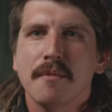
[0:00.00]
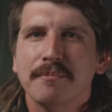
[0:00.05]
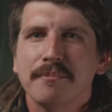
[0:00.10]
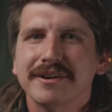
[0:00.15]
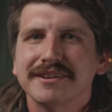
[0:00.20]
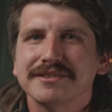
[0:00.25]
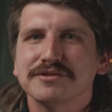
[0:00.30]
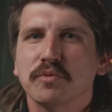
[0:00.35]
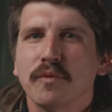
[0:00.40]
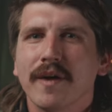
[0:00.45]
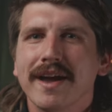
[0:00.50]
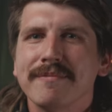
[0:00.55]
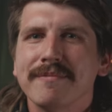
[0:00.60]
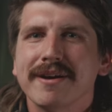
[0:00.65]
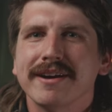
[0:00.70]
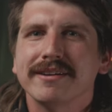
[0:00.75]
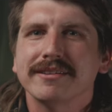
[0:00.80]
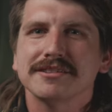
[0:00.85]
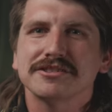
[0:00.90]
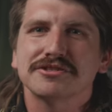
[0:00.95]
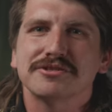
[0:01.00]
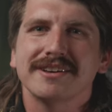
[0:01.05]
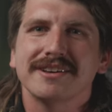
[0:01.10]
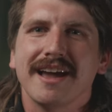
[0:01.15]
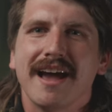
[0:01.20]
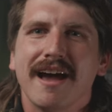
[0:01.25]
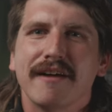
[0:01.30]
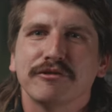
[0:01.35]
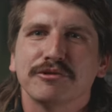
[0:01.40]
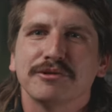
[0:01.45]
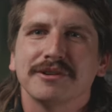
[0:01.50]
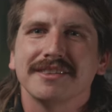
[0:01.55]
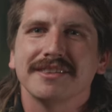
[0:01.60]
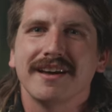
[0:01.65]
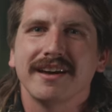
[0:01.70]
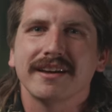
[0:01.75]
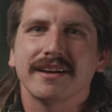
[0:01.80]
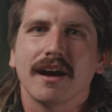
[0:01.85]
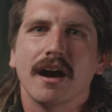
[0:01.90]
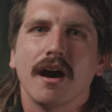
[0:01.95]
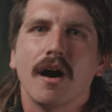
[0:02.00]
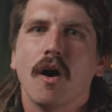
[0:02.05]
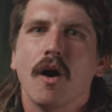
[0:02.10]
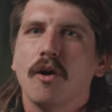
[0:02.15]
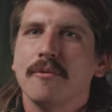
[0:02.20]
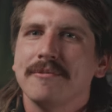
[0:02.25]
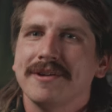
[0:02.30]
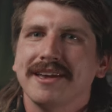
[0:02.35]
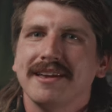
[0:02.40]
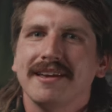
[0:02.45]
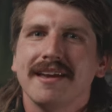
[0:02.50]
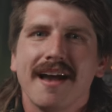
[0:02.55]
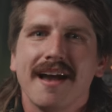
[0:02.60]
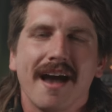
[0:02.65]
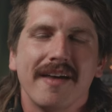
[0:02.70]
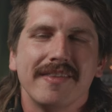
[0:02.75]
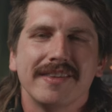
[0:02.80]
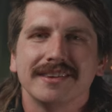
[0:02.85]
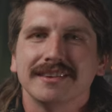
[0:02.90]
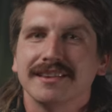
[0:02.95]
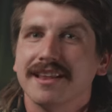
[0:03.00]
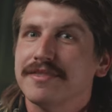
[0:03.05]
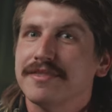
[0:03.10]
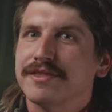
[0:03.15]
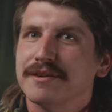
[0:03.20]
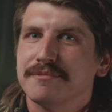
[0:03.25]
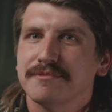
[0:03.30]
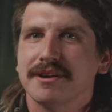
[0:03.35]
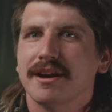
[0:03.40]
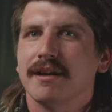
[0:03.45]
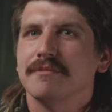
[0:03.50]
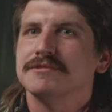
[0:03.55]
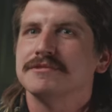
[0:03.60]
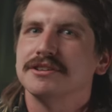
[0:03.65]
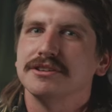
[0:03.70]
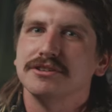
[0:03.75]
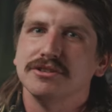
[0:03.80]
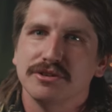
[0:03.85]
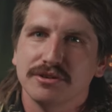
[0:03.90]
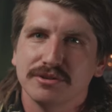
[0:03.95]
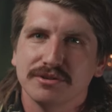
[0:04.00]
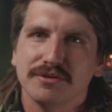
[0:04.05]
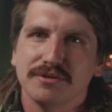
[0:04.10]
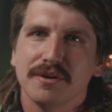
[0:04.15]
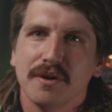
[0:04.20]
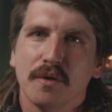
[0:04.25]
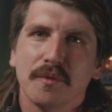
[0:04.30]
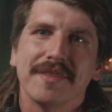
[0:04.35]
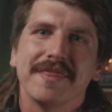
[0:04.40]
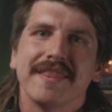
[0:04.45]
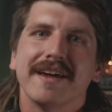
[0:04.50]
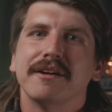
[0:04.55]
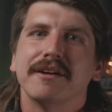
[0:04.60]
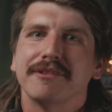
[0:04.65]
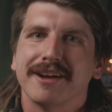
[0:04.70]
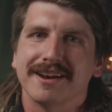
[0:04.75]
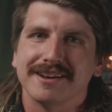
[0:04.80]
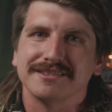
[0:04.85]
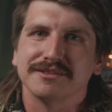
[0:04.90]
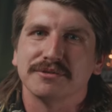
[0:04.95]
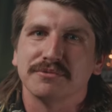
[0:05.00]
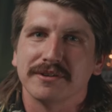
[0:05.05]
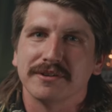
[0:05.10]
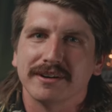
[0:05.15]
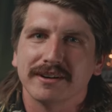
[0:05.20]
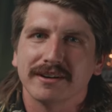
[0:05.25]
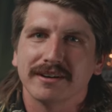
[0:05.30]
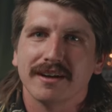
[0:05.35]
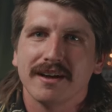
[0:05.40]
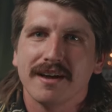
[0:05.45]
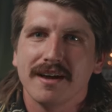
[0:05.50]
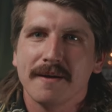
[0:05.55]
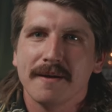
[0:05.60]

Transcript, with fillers: But it's way better to treat everyone like a homie and then let them come to you when they're ready to work.